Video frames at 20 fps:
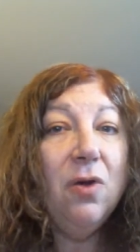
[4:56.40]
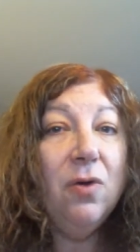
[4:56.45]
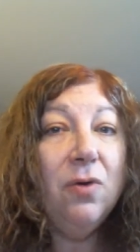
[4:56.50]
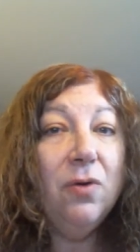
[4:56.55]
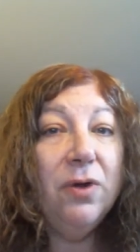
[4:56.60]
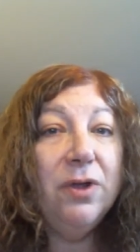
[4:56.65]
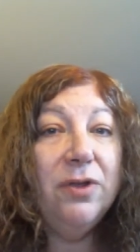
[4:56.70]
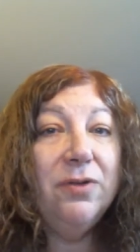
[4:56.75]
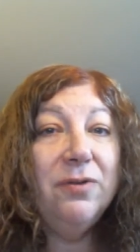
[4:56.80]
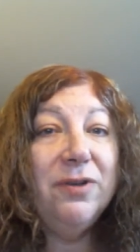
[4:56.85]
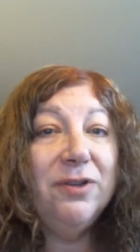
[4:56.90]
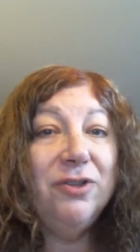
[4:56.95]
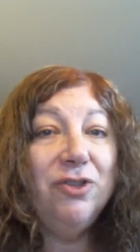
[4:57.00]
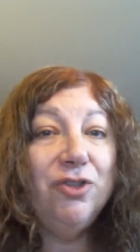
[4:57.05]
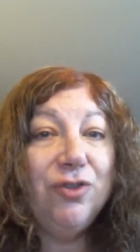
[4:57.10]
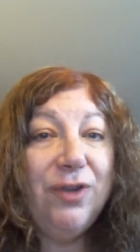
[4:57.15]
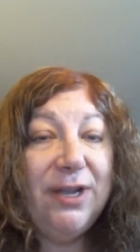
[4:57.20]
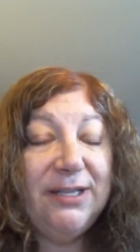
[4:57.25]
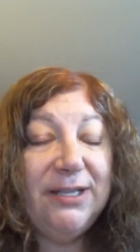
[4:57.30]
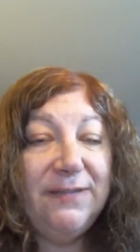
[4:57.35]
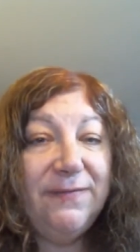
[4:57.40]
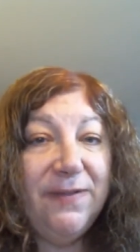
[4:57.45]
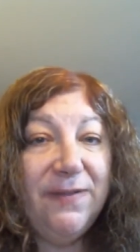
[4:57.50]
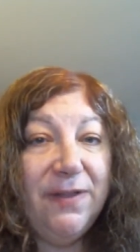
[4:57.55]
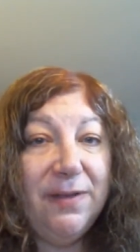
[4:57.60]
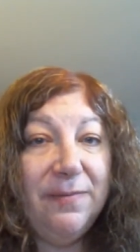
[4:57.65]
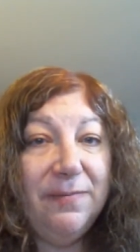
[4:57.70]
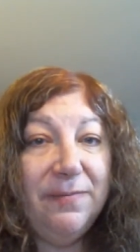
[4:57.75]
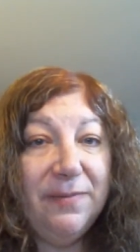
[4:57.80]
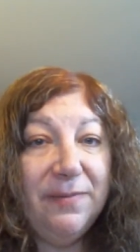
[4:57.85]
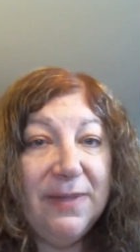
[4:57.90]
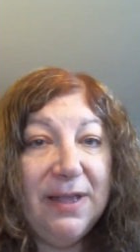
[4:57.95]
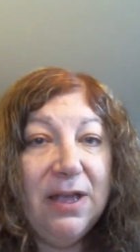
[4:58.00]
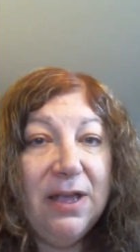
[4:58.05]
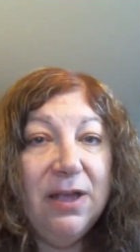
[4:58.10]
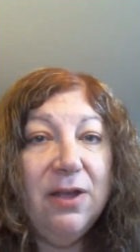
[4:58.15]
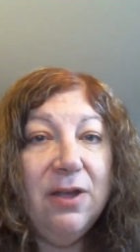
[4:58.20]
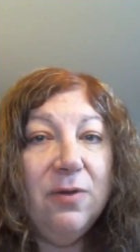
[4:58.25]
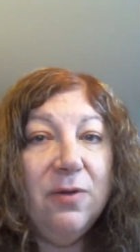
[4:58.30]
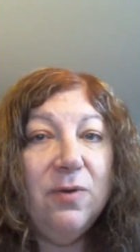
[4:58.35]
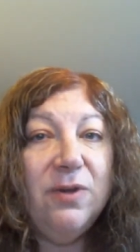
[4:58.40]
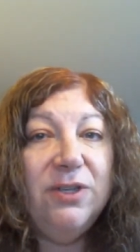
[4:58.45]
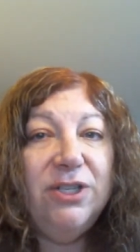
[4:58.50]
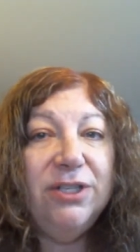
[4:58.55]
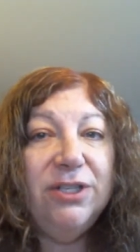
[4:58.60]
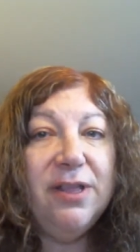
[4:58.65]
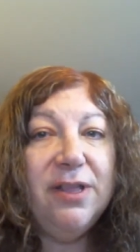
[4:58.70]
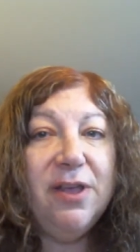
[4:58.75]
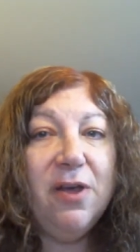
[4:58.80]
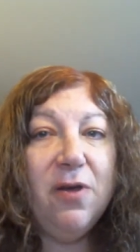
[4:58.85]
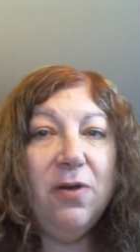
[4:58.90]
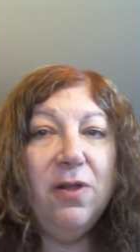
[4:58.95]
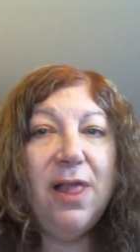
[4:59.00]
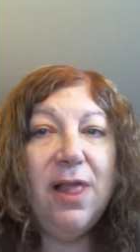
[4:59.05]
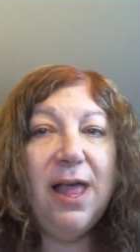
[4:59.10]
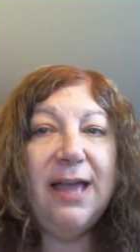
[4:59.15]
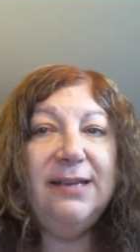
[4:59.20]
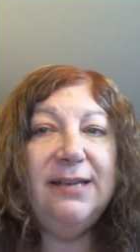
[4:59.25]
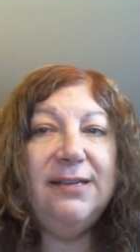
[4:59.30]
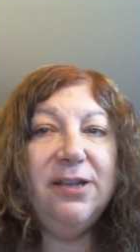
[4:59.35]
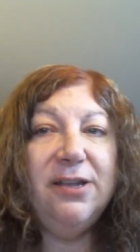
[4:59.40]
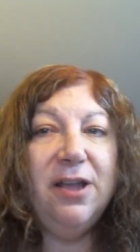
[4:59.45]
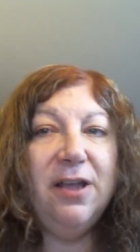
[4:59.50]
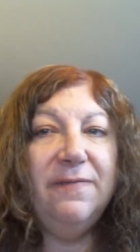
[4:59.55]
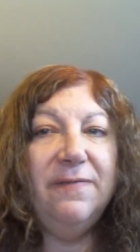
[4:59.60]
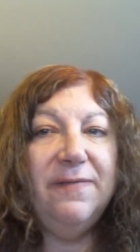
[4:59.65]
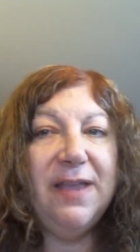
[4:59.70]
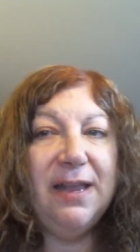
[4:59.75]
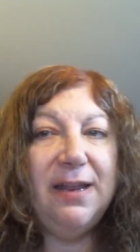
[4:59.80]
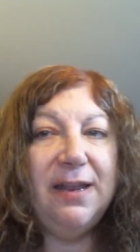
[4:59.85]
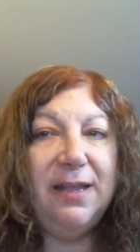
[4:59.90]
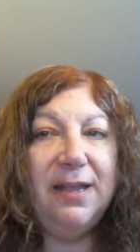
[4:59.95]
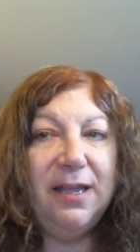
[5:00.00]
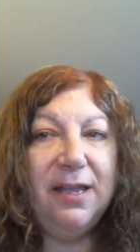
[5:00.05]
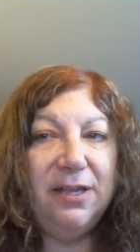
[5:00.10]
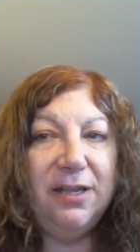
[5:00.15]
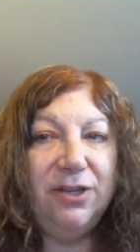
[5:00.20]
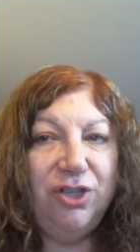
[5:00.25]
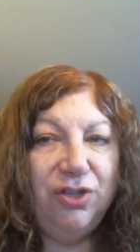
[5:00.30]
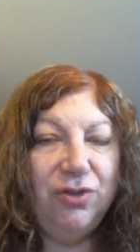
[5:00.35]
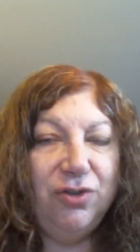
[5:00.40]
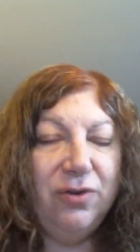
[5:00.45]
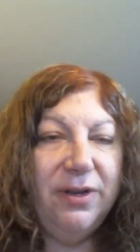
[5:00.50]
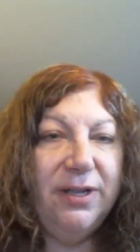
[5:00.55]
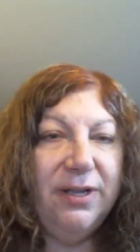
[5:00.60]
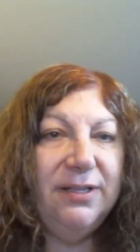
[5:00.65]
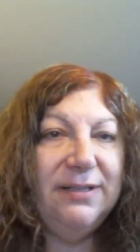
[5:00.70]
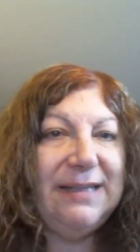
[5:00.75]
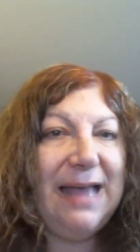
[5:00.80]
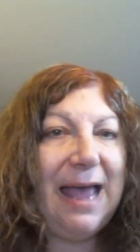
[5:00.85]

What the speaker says: Or you can transfer them. which is the whole idea of getting insurance,